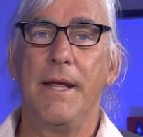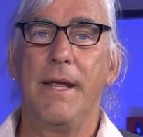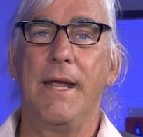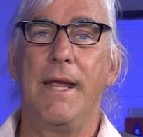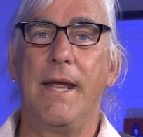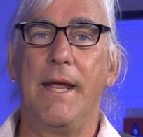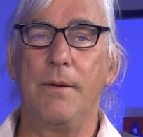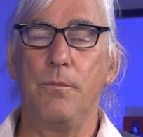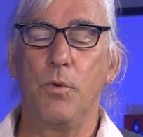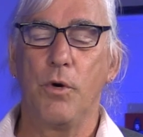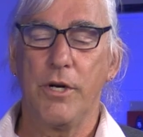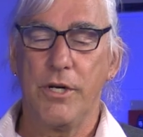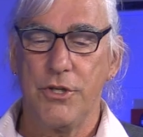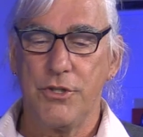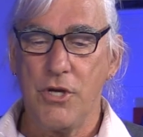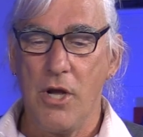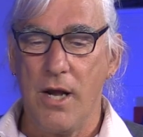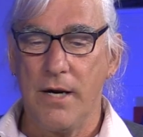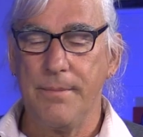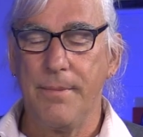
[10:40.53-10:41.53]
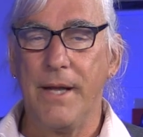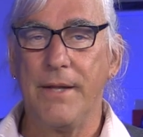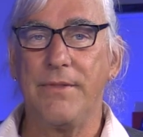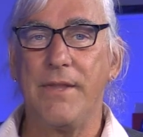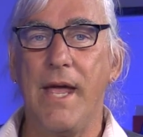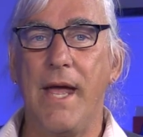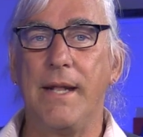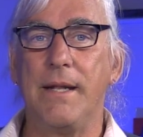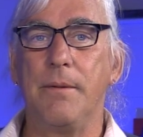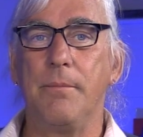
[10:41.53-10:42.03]
And we're going to talk about
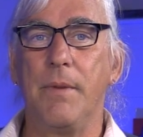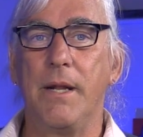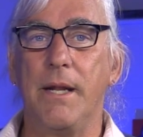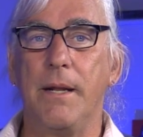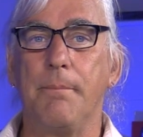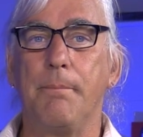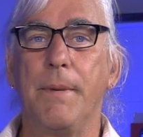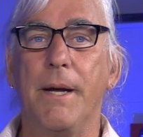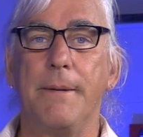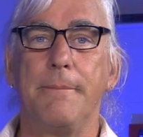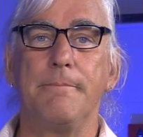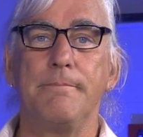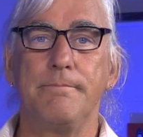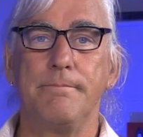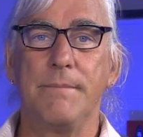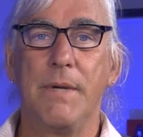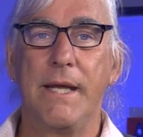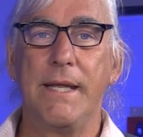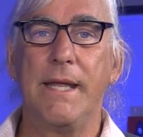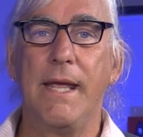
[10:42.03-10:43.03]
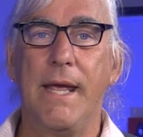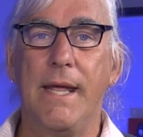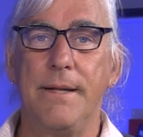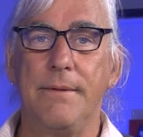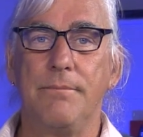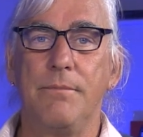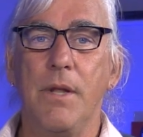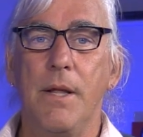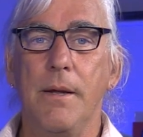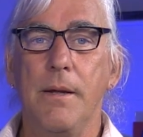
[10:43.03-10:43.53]
that in a minute. But
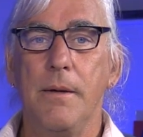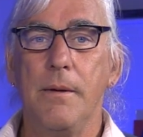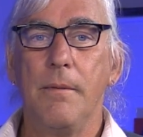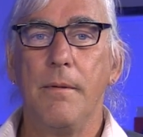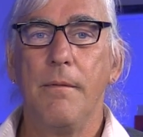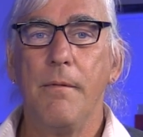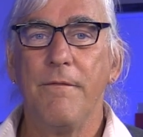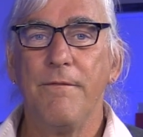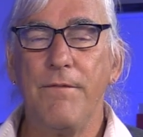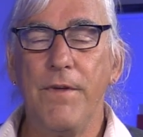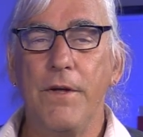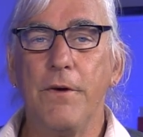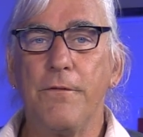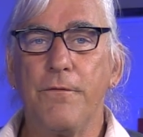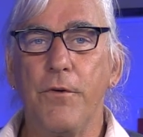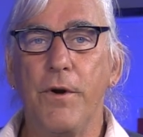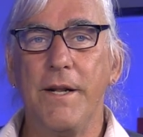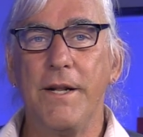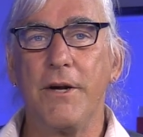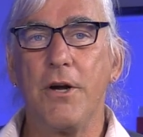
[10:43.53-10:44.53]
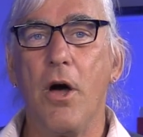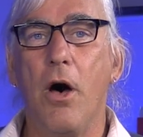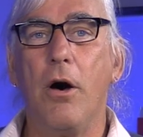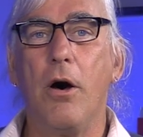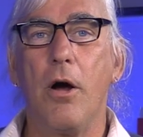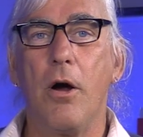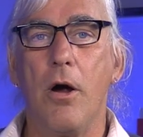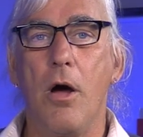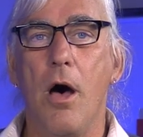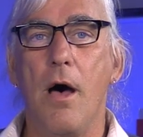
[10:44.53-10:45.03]
again, feel free to
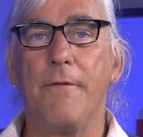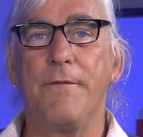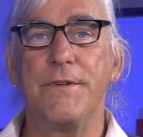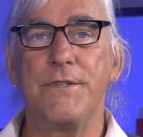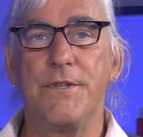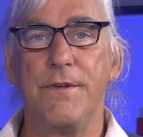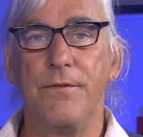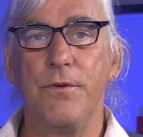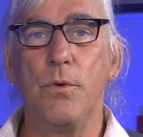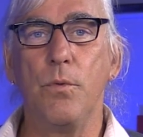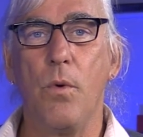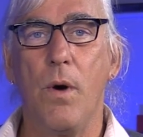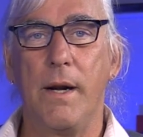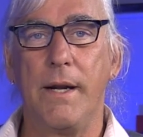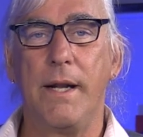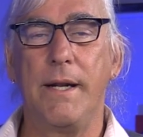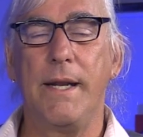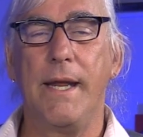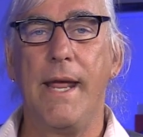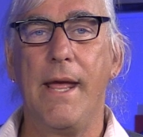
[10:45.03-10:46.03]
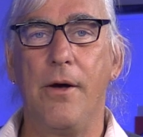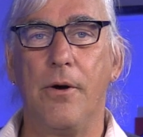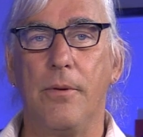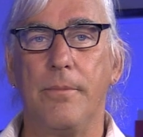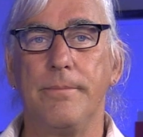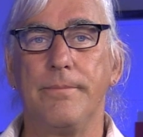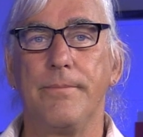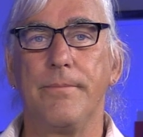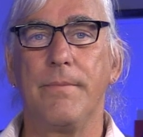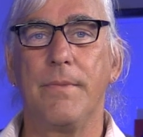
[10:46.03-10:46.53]
call our office if you want any
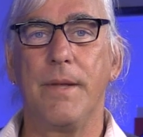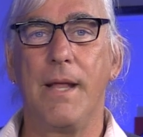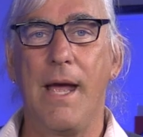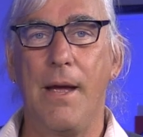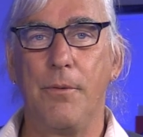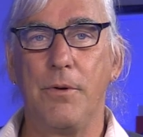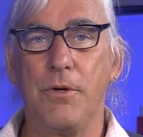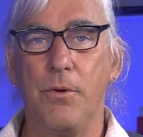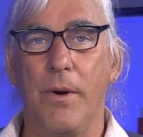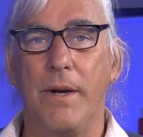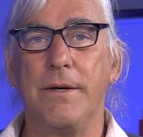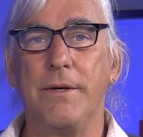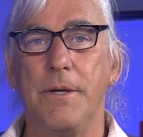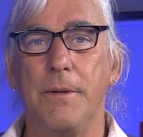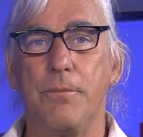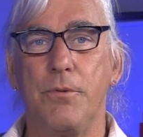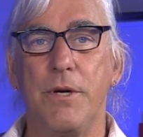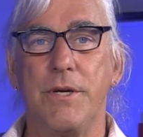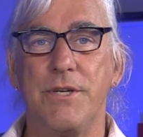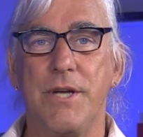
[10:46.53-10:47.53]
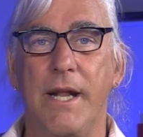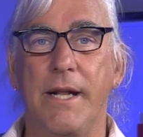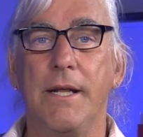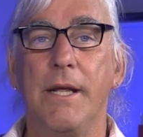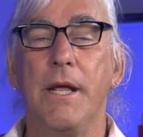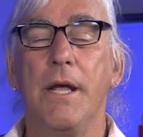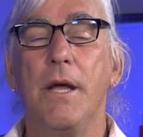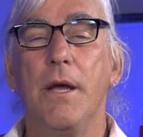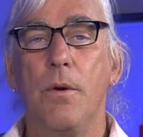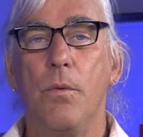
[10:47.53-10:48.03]
help. I would greatly appreciate it.
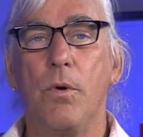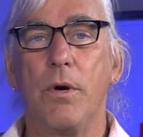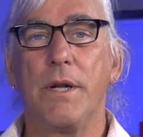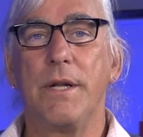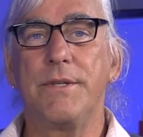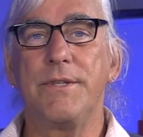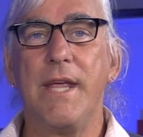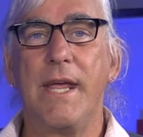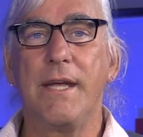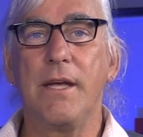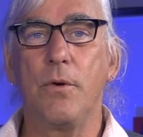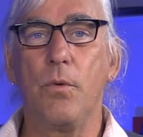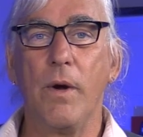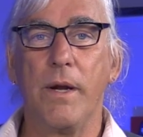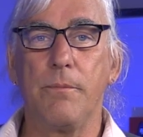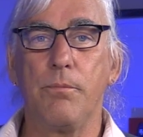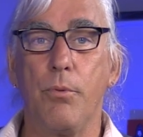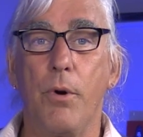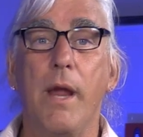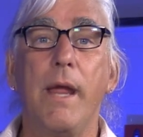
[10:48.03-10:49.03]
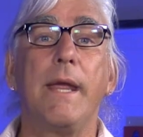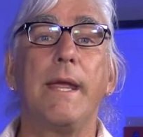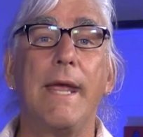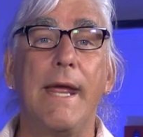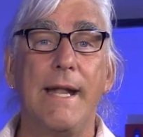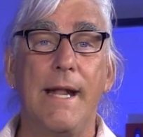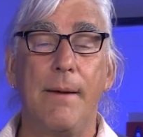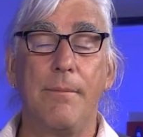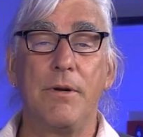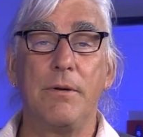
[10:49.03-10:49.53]
We're going to take a quick break,
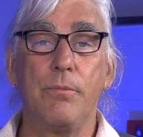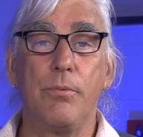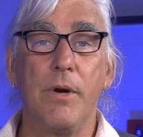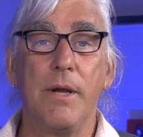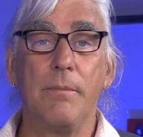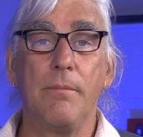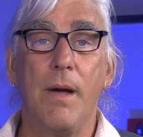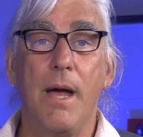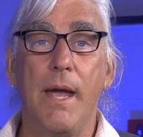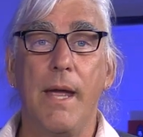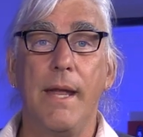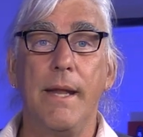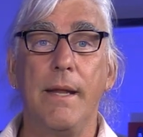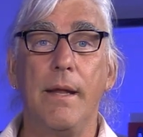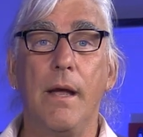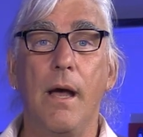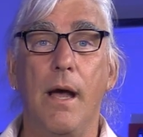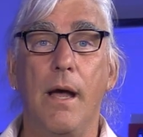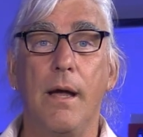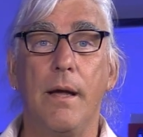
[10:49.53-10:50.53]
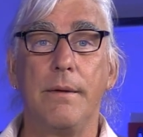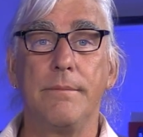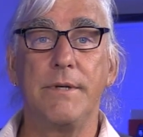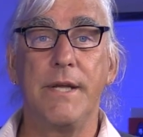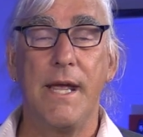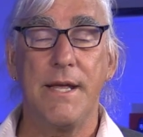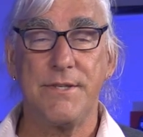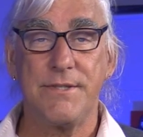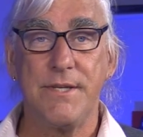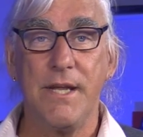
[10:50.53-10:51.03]
and I'm going to bring my uh,
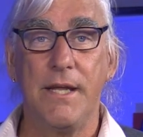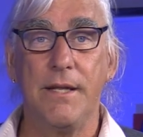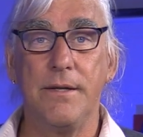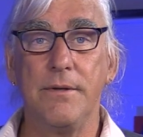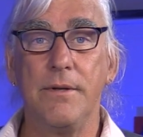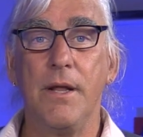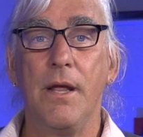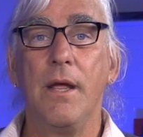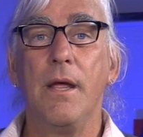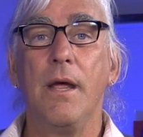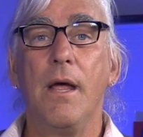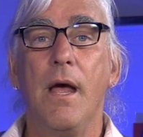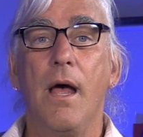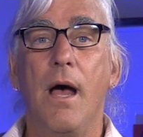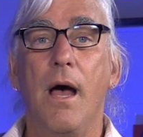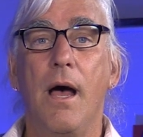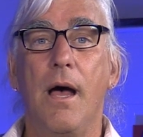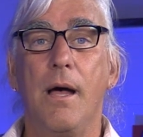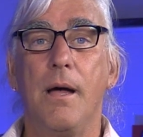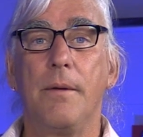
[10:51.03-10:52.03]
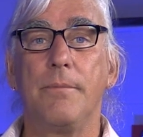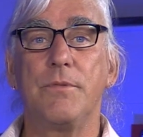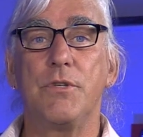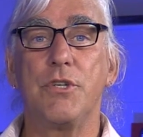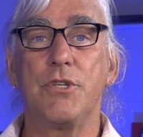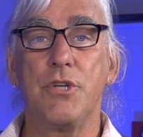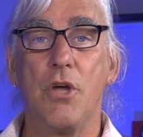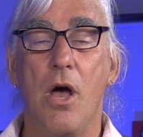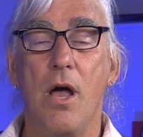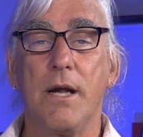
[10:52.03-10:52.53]
guest in um,
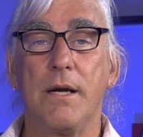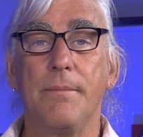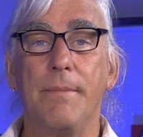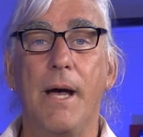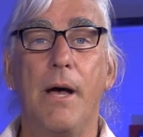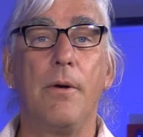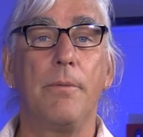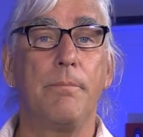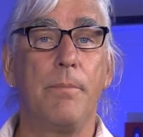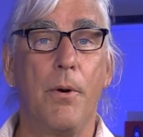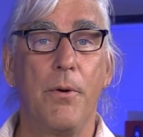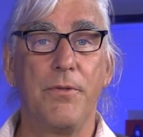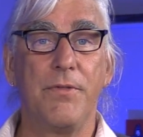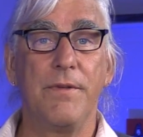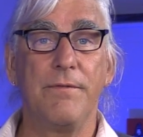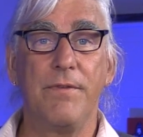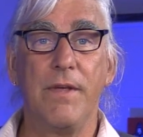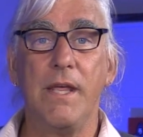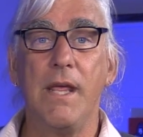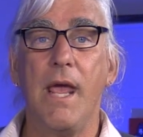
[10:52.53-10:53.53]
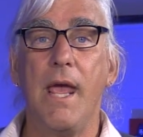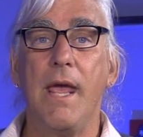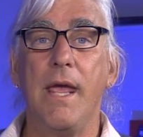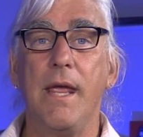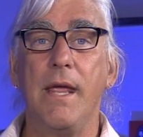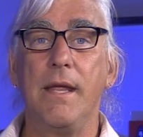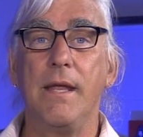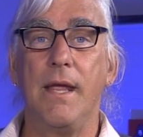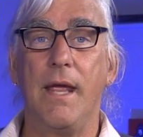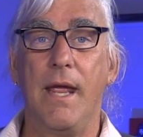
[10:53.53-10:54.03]
to talk about both the
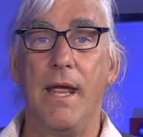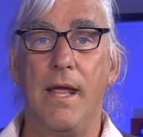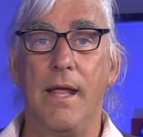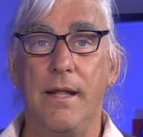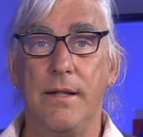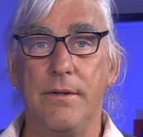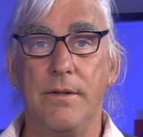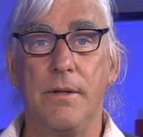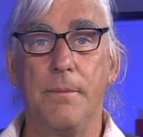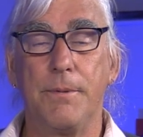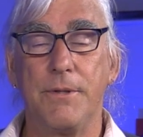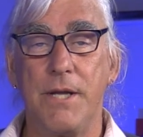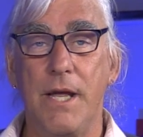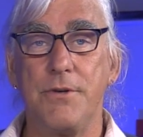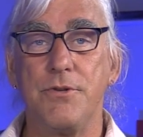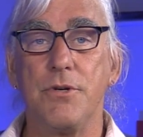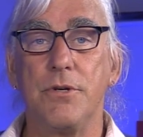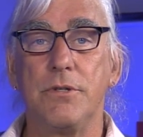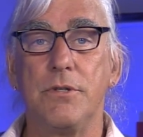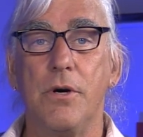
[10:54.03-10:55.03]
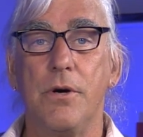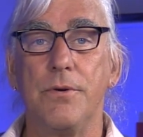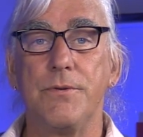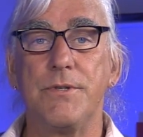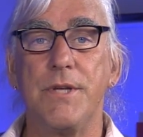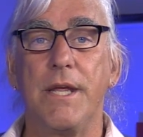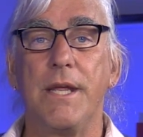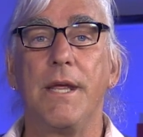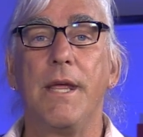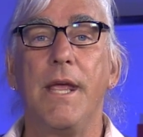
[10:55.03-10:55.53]
VA and the potential
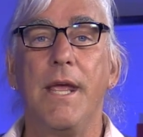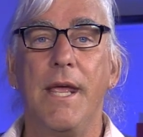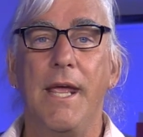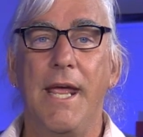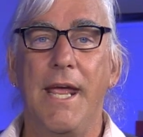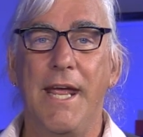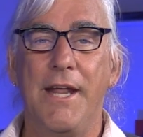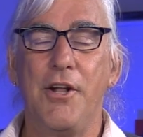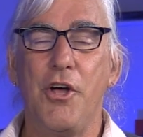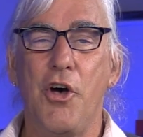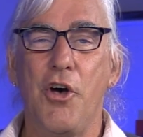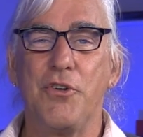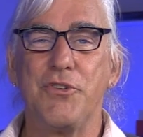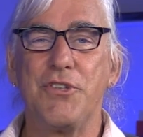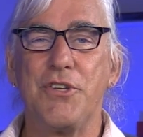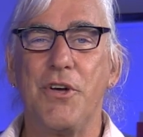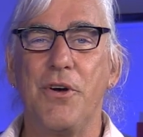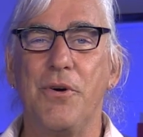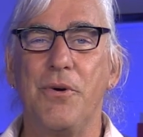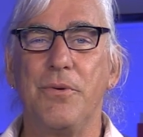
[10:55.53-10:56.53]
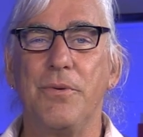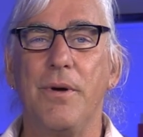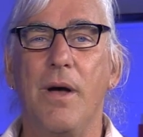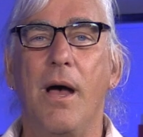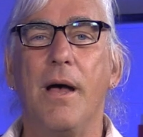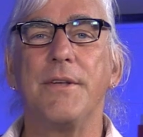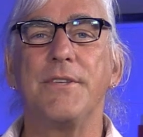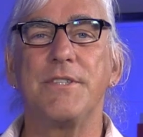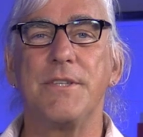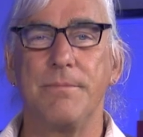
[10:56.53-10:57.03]
closing, and also
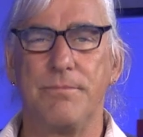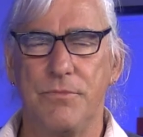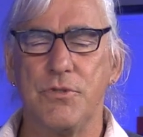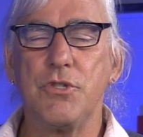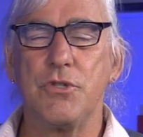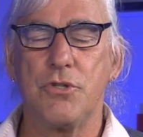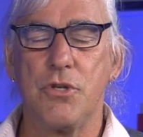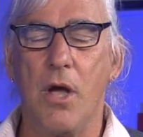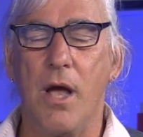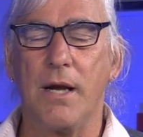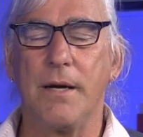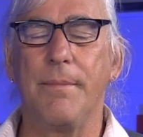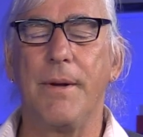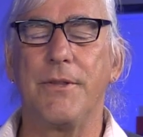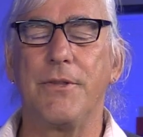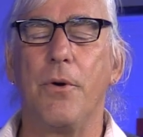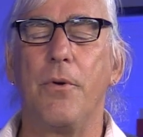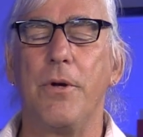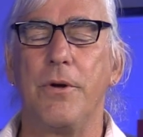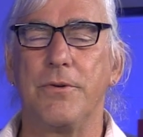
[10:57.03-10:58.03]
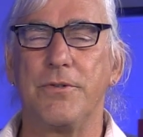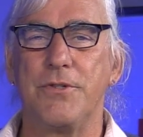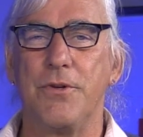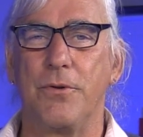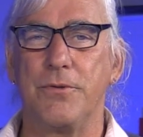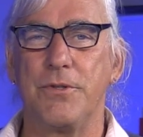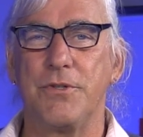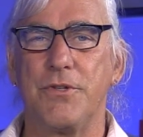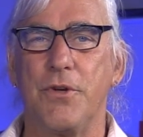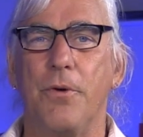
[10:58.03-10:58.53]
uh, some talk about the Holyoke
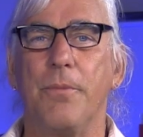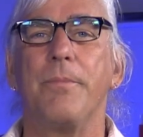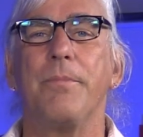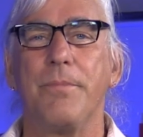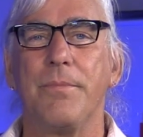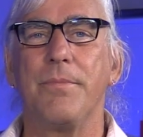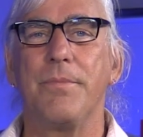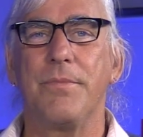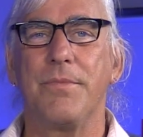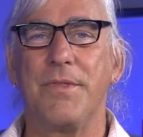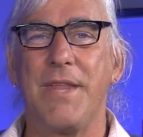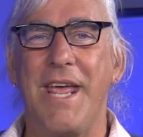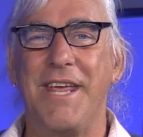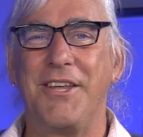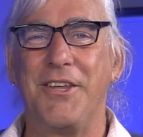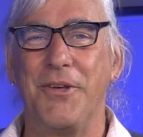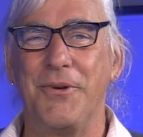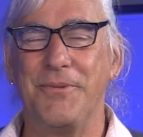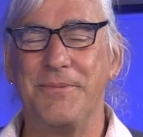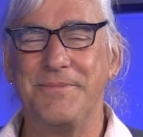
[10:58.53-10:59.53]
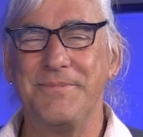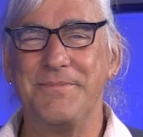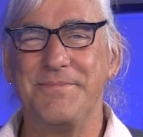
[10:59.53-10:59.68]
Soldiers Home. Thank you.